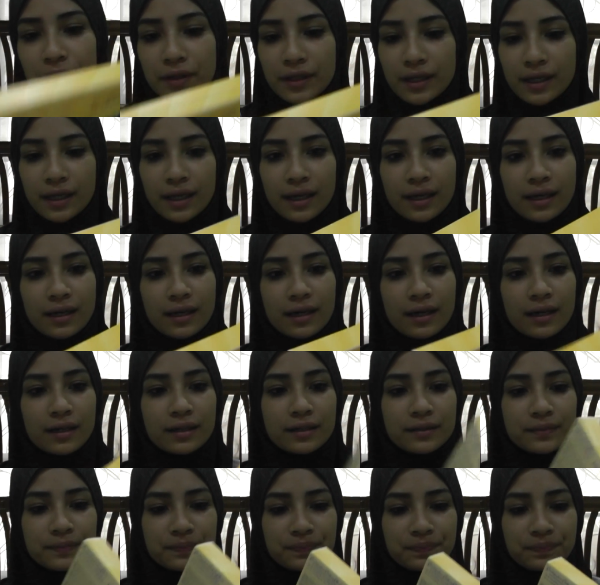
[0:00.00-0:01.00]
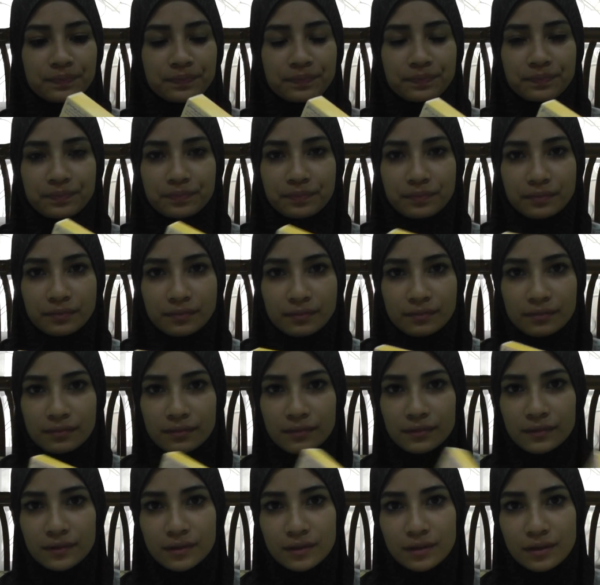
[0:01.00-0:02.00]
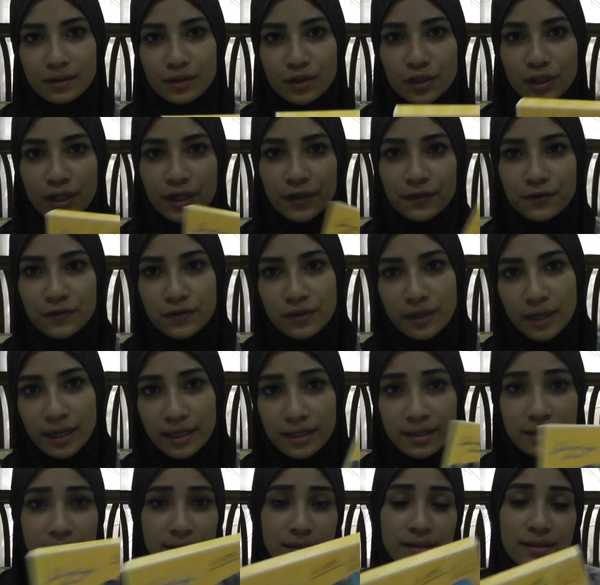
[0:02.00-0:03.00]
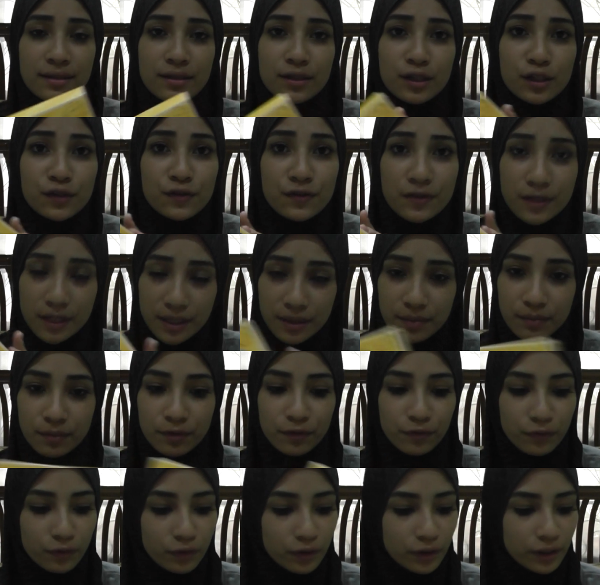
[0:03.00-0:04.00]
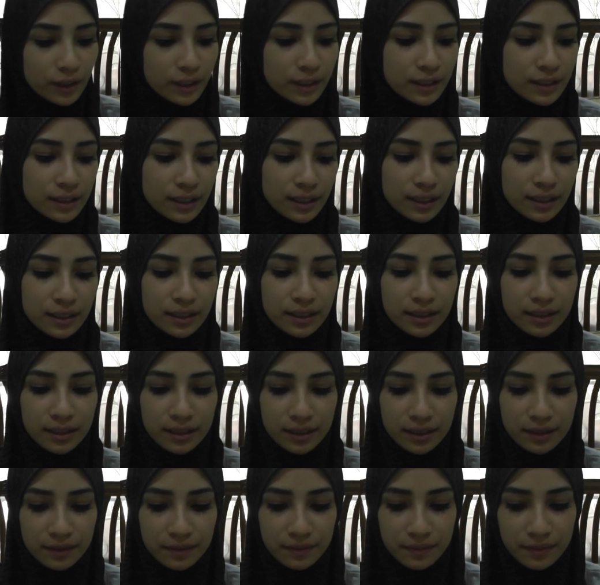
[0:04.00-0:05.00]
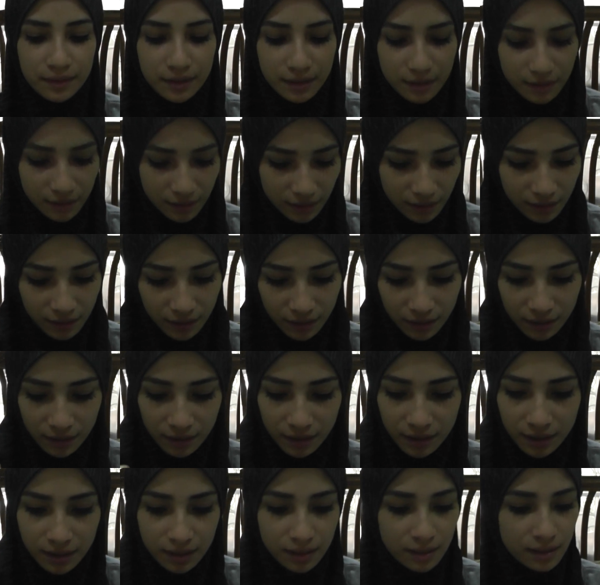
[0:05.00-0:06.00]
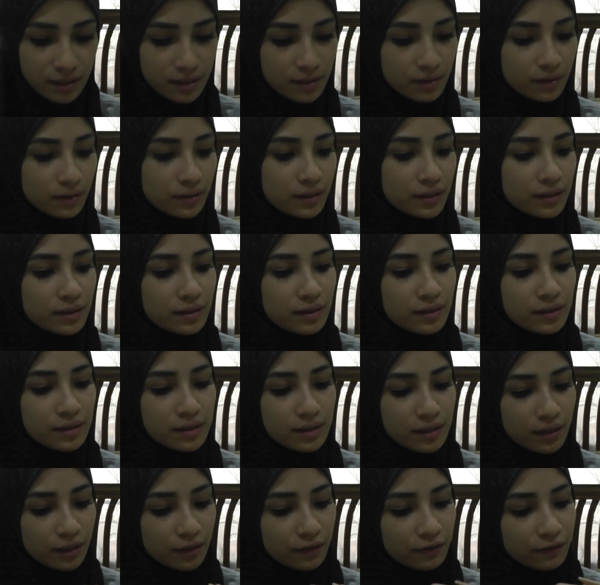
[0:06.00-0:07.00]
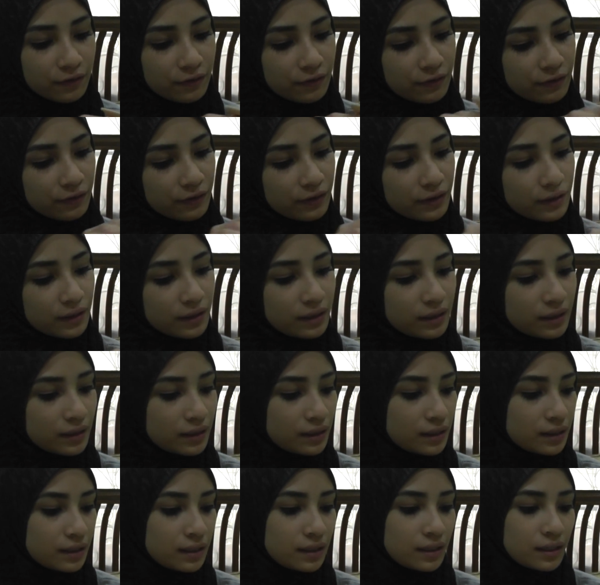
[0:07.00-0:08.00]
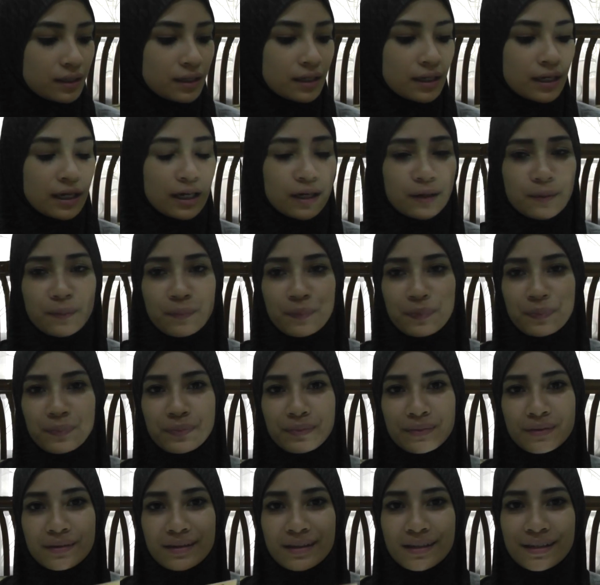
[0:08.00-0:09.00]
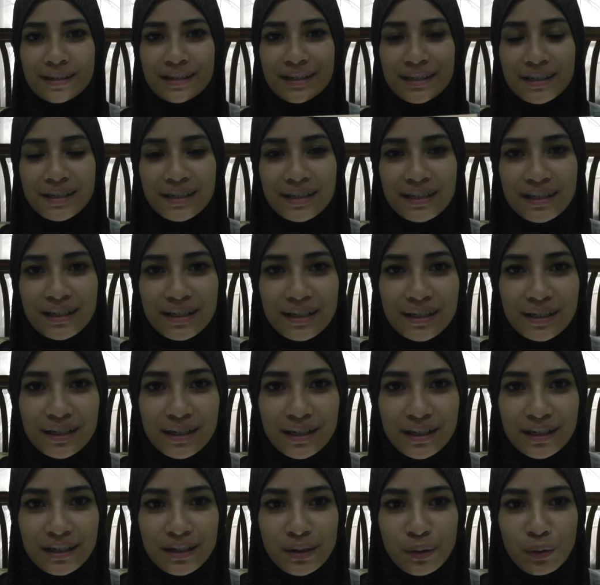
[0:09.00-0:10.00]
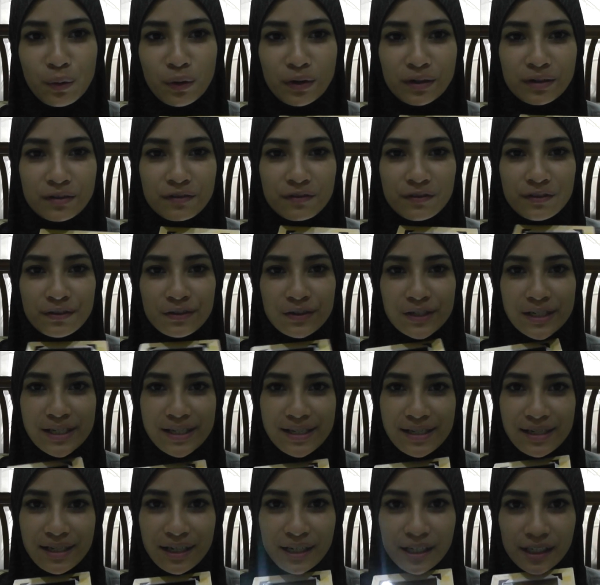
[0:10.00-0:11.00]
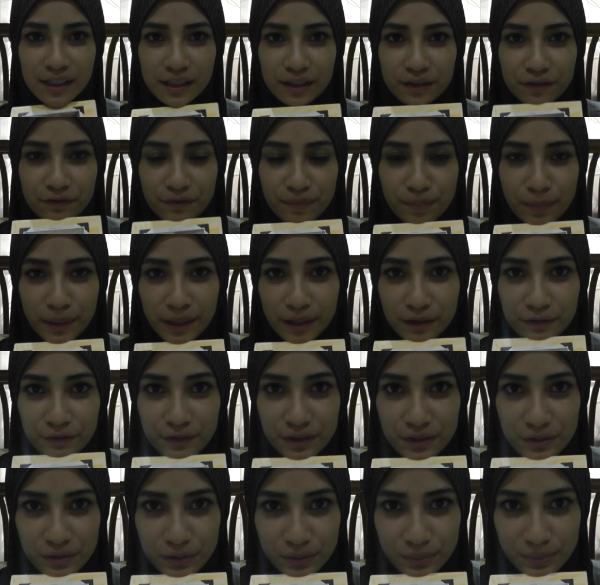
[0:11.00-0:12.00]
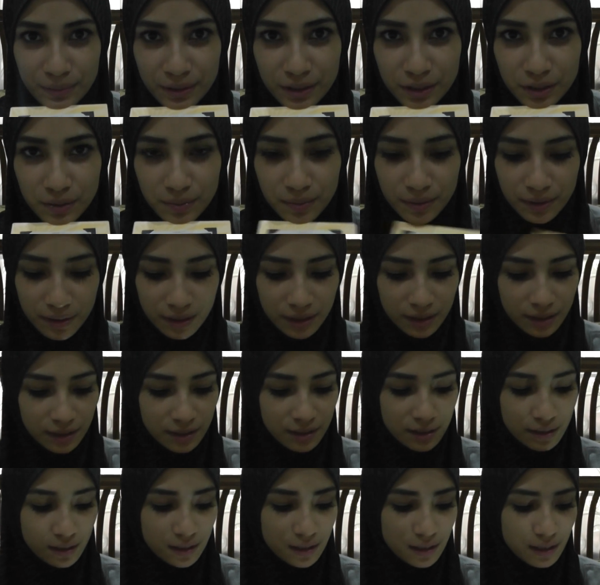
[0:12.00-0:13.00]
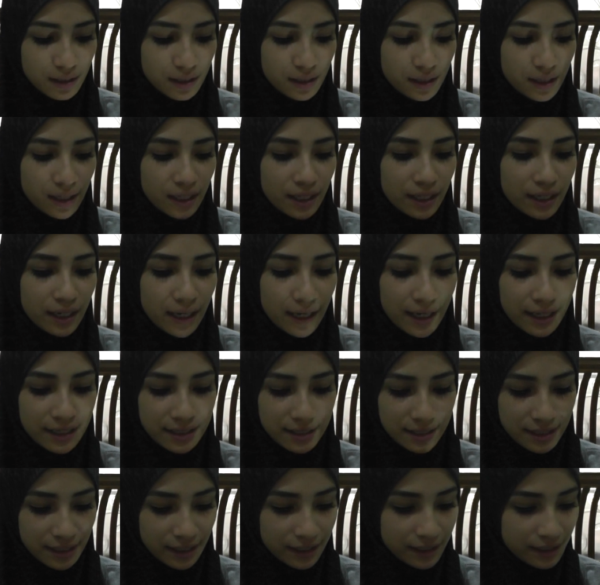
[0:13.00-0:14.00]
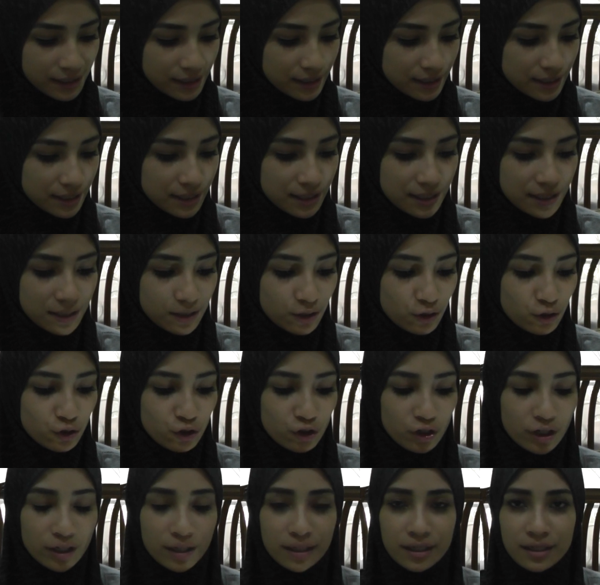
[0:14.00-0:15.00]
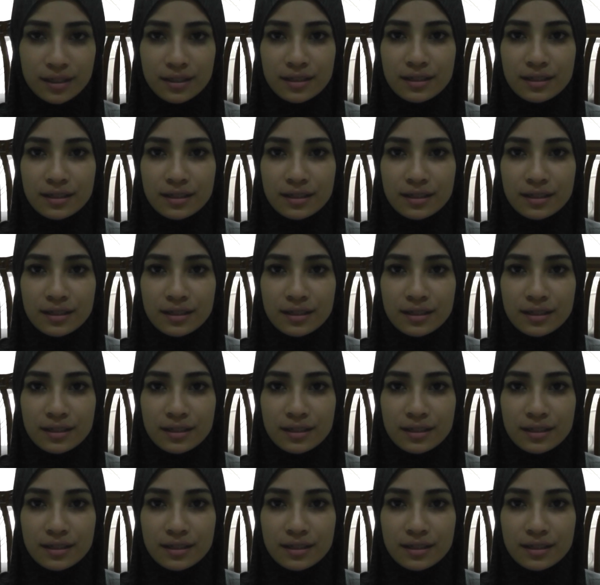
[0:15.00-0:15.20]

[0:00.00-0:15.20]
Okay, um, as, as you've seen before, uh, this is our the stuff. Um, one of the reason I love benefit so much because it has like trick